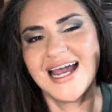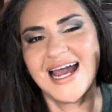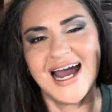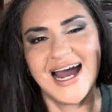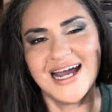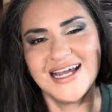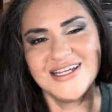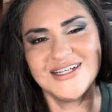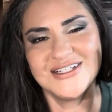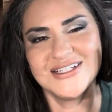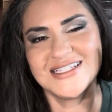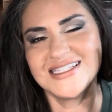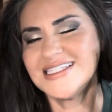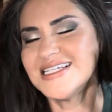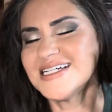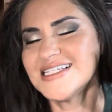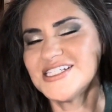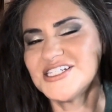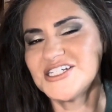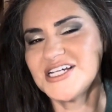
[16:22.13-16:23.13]
I used
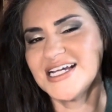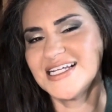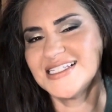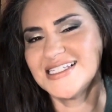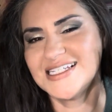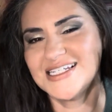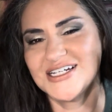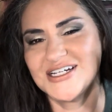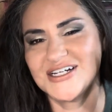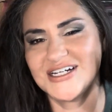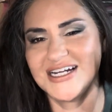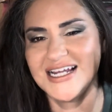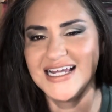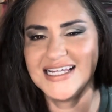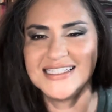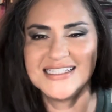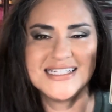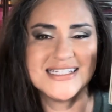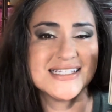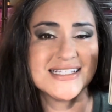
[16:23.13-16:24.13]
six shades to
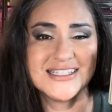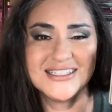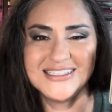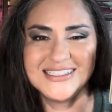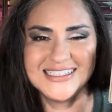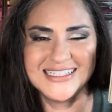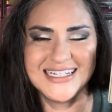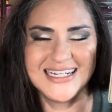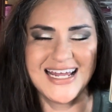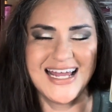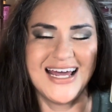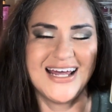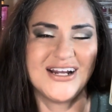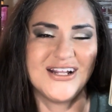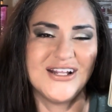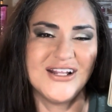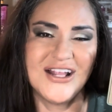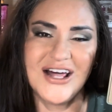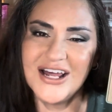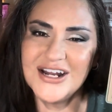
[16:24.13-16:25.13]
create this look and I had a
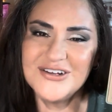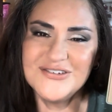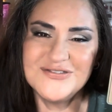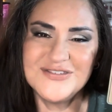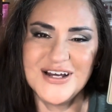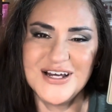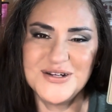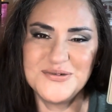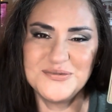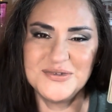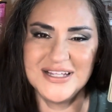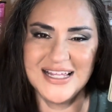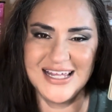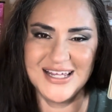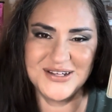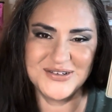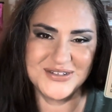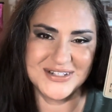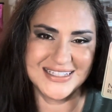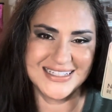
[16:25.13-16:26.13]
lot of fun
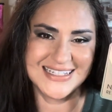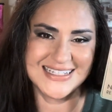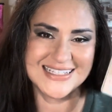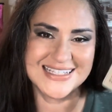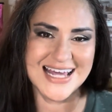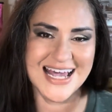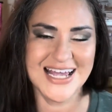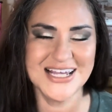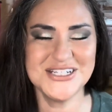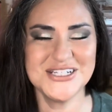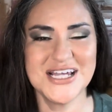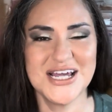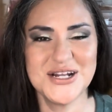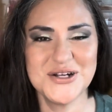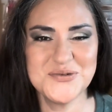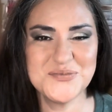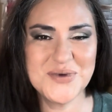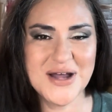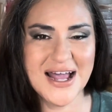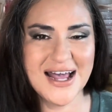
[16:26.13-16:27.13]
playing with this
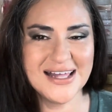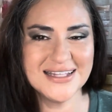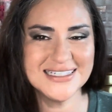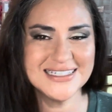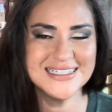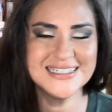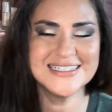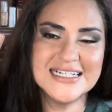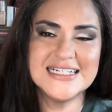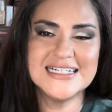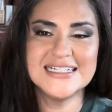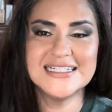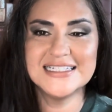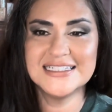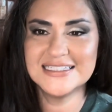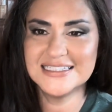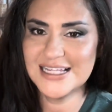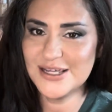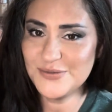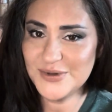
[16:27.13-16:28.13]
eyeshadow palette.
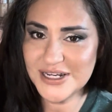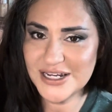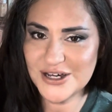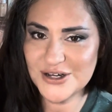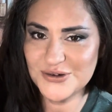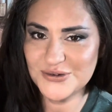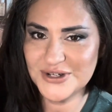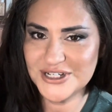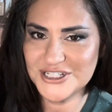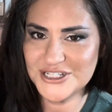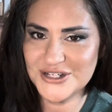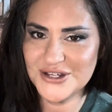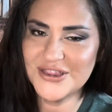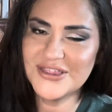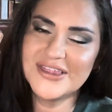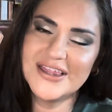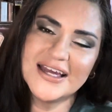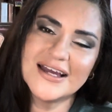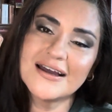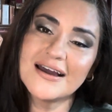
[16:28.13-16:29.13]
Let me know what you
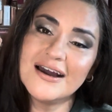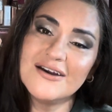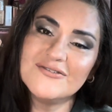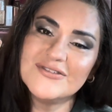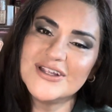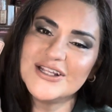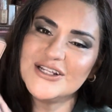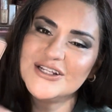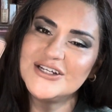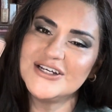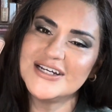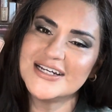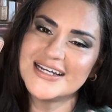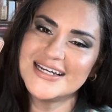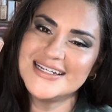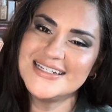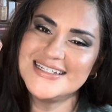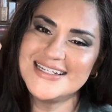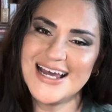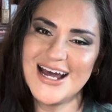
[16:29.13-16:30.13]
think of the look
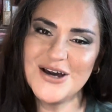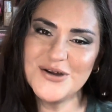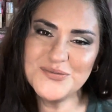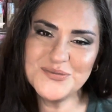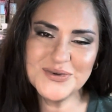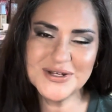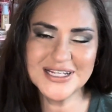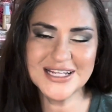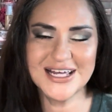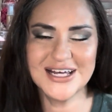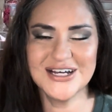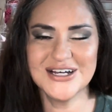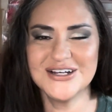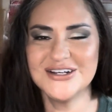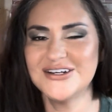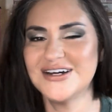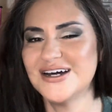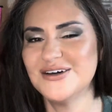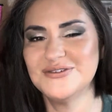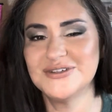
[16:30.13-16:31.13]
down below.
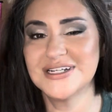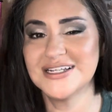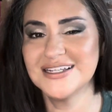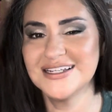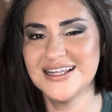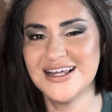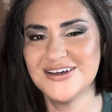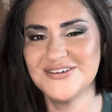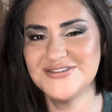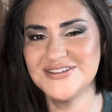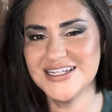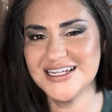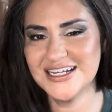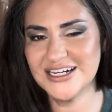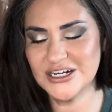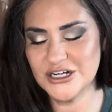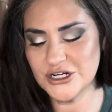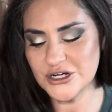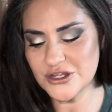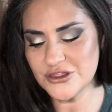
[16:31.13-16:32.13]
I would love to
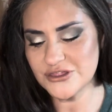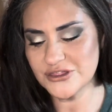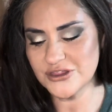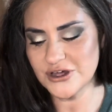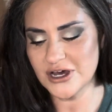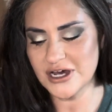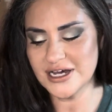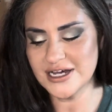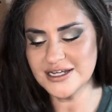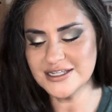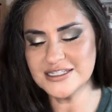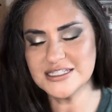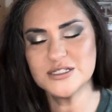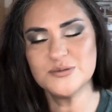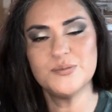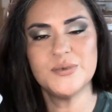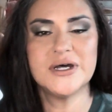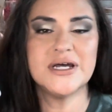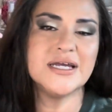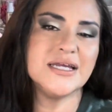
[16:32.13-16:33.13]
hear your thoughts,
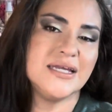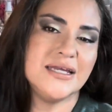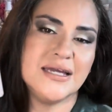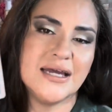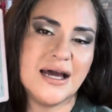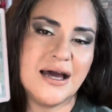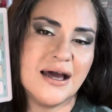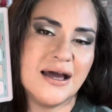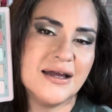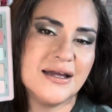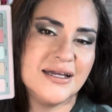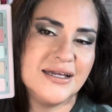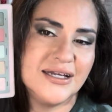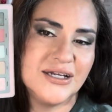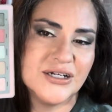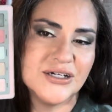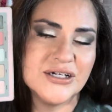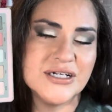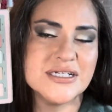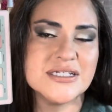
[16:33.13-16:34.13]
but yeah,
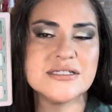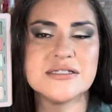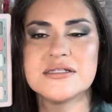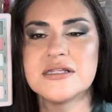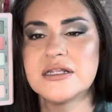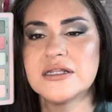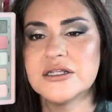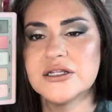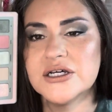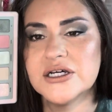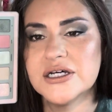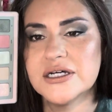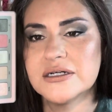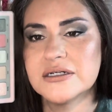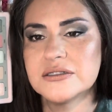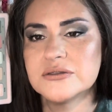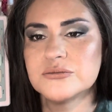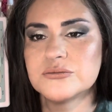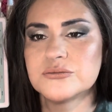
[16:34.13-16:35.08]
here is the look.